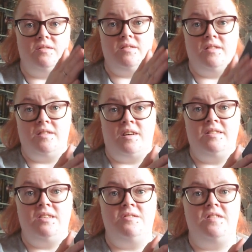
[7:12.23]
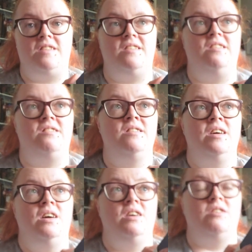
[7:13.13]
the idea of this is
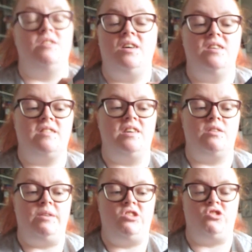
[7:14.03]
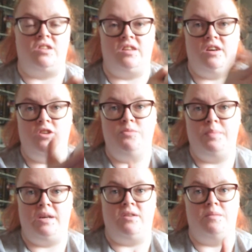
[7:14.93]
you'd ask it a question, open
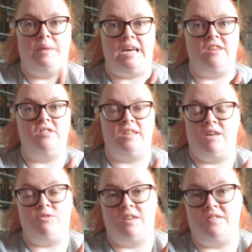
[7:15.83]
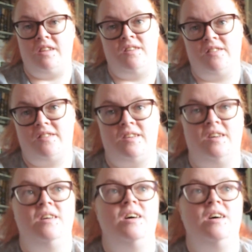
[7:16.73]
it on a page, and that would give you the answer.